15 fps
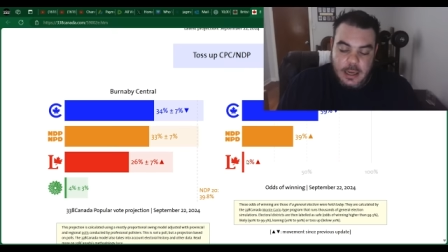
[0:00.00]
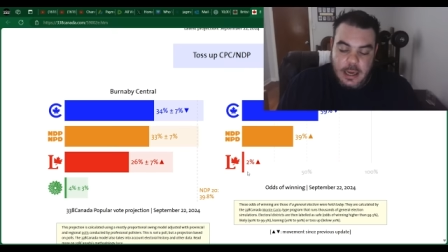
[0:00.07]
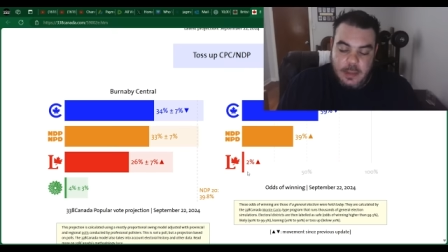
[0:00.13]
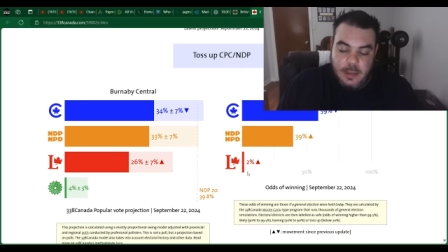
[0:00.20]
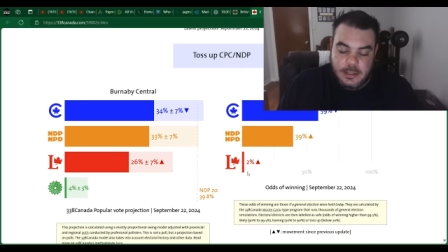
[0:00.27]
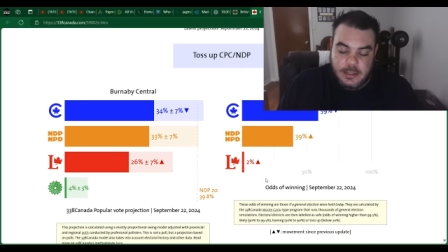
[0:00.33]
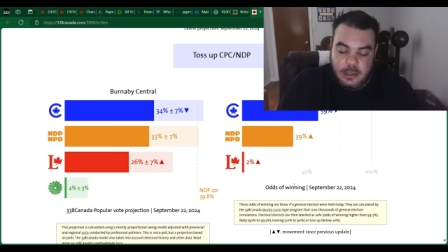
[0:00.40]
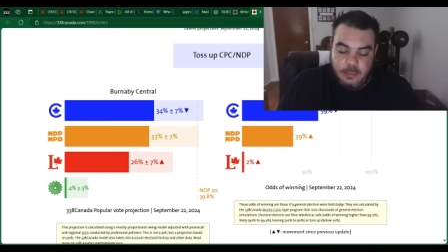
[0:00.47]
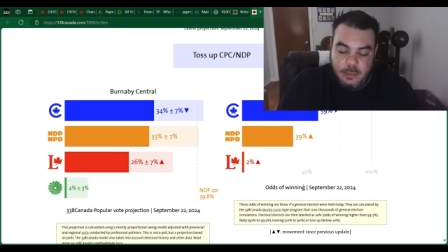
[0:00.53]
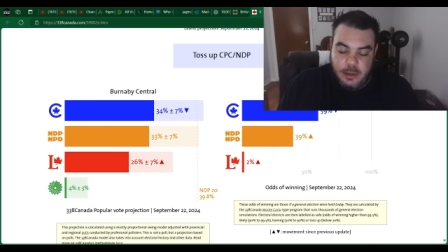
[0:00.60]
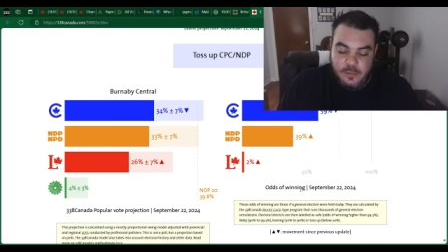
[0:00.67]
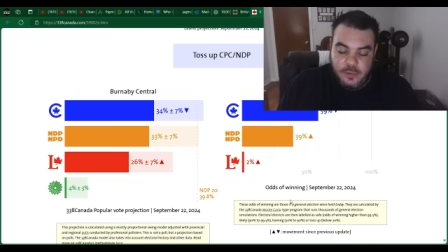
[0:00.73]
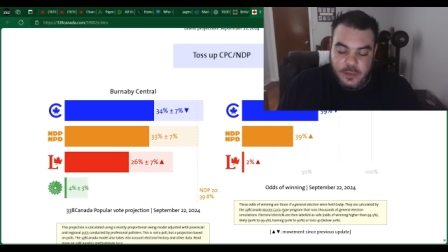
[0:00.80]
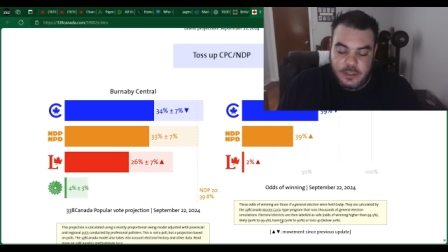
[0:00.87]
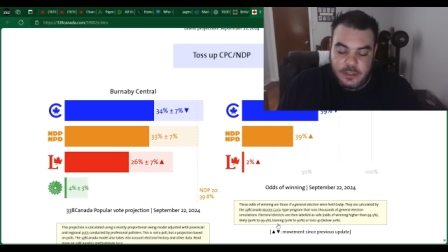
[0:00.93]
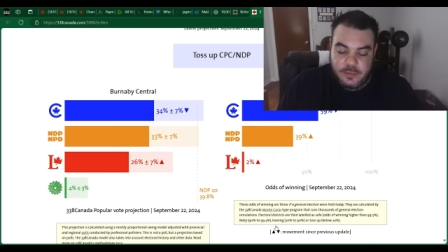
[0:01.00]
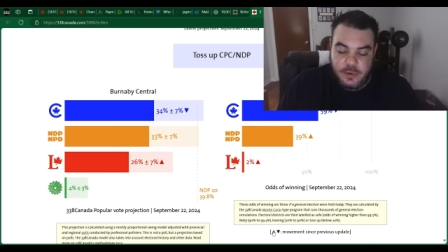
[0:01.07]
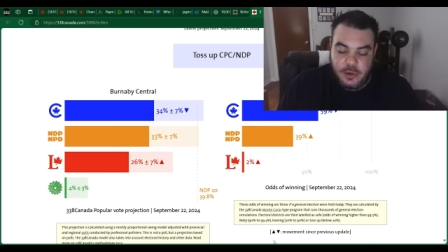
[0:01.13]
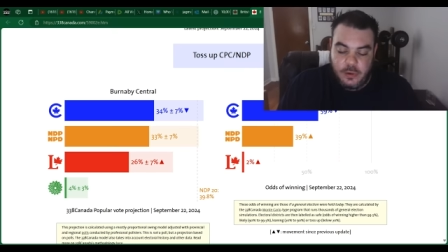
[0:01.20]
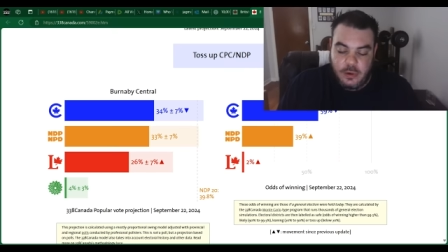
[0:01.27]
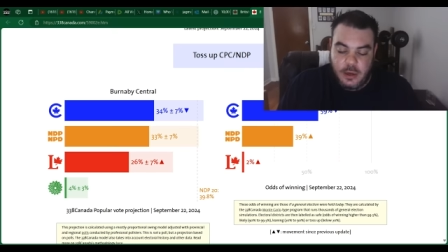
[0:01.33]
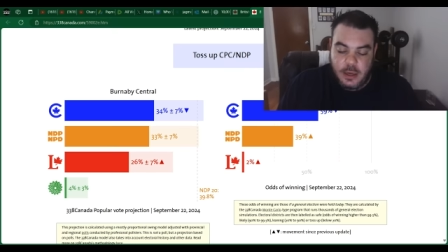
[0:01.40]
And that's going to be it for this
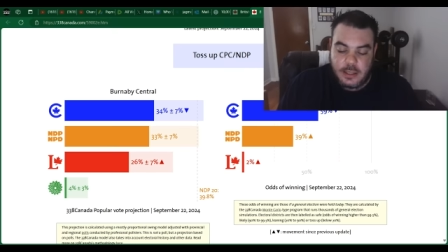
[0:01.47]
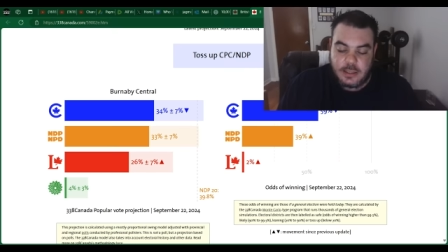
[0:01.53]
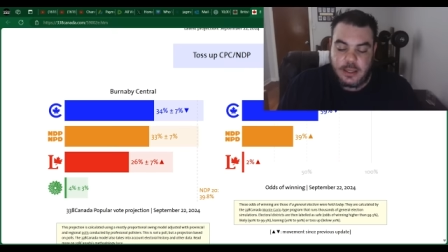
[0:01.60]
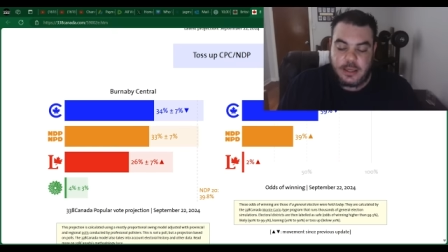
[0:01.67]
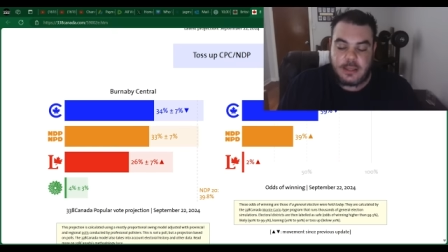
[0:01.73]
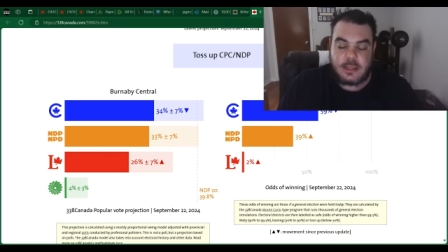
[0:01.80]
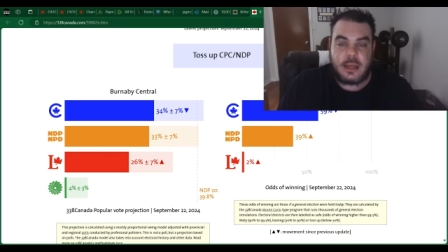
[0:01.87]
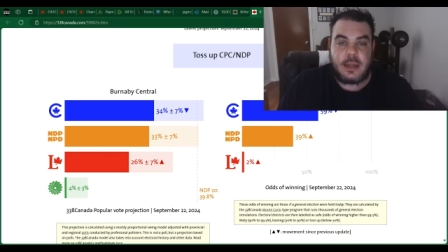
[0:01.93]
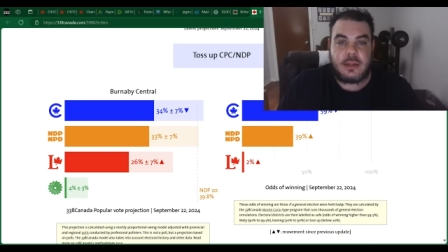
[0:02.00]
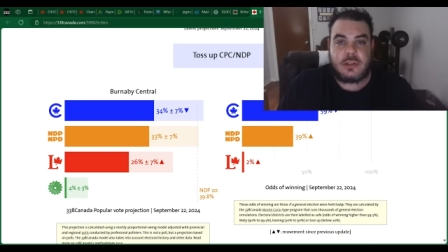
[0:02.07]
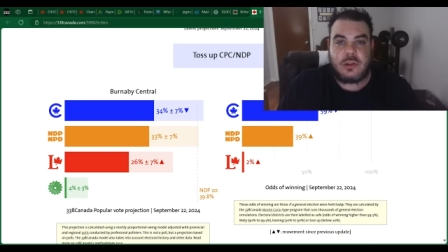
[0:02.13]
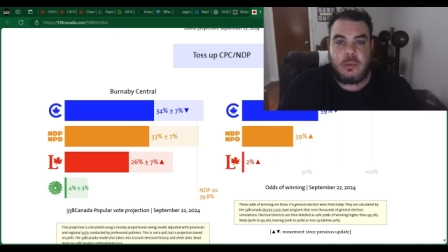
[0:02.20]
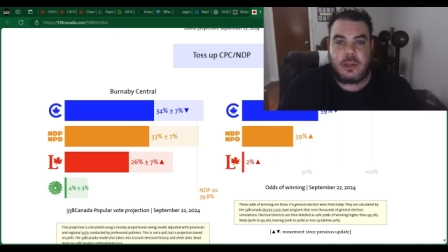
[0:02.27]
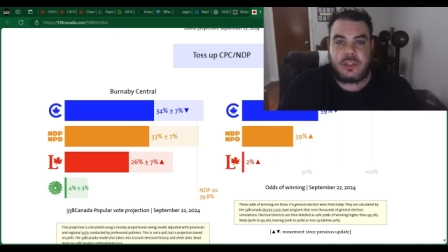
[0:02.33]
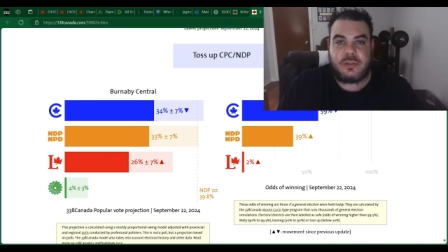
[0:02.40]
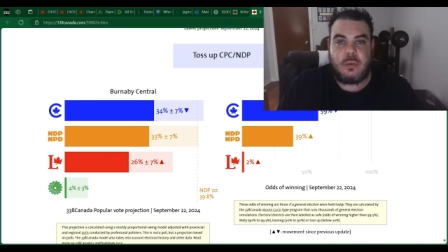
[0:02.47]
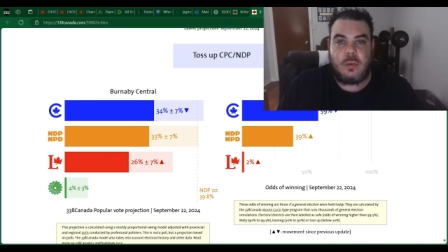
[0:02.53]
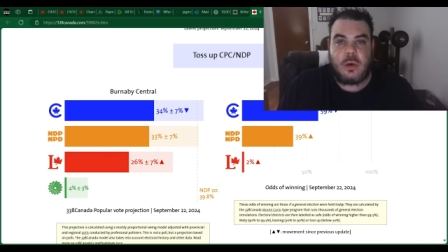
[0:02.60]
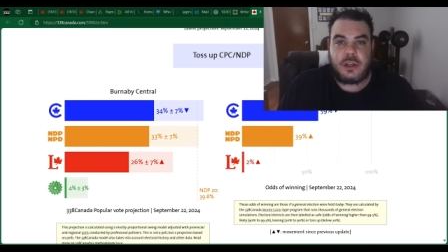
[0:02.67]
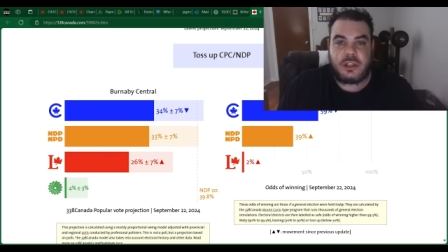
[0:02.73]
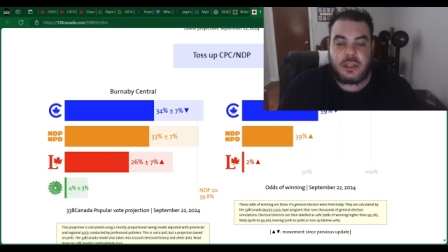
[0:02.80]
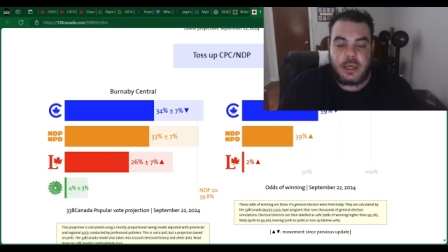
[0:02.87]
video, guys. Thanks again so much for
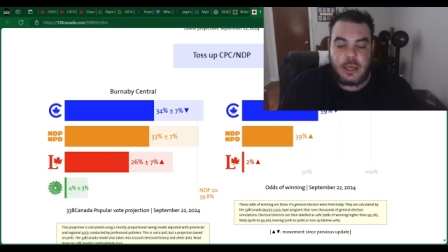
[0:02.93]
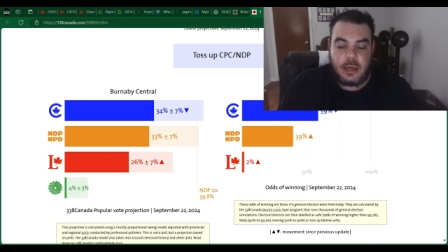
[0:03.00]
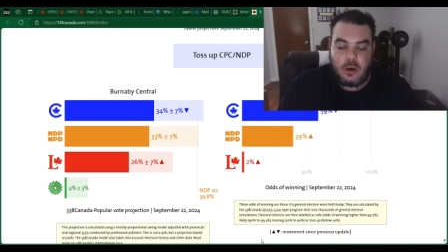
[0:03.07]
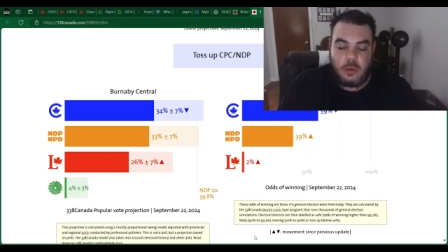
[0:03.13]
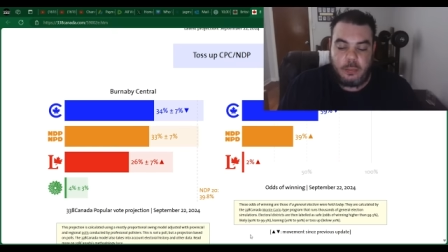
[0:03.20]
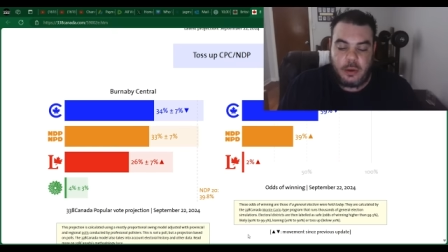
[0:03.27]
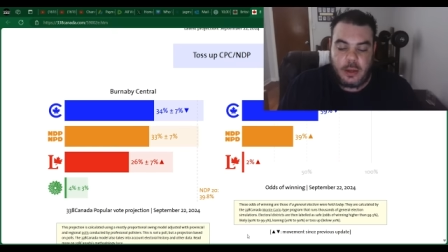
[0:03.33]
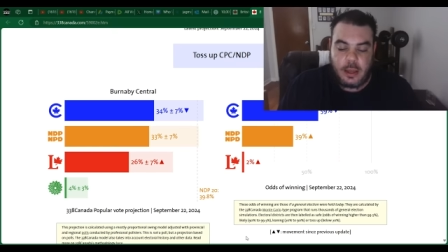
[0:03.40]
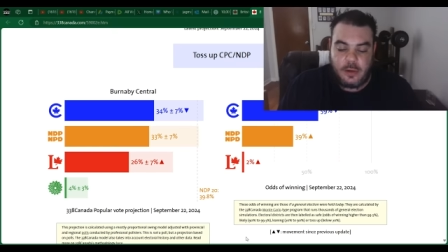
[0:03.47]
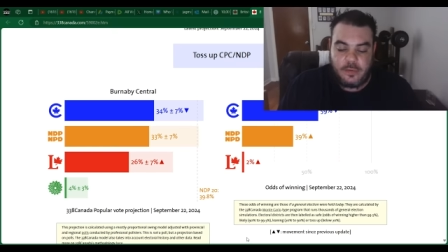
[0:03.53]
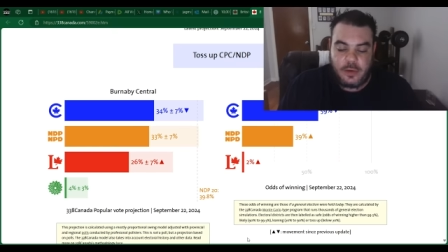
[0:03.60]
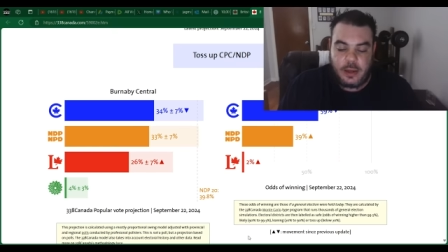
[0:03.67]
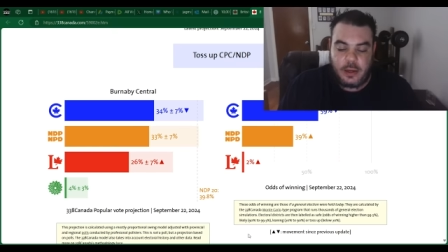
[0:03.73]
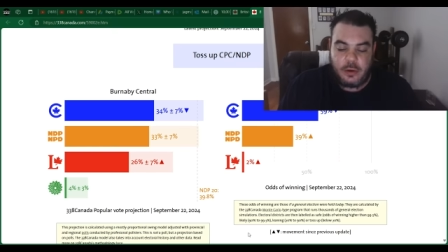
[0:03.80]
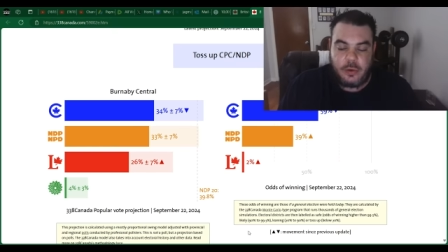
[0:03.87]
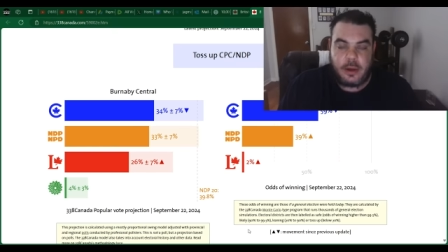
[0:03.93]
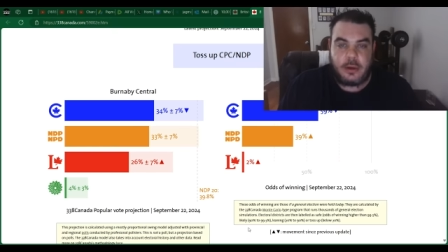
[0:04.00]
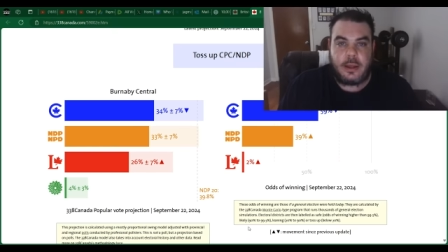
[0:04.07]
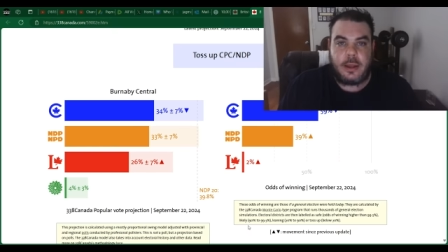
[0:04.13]
watching, and I hope you have a great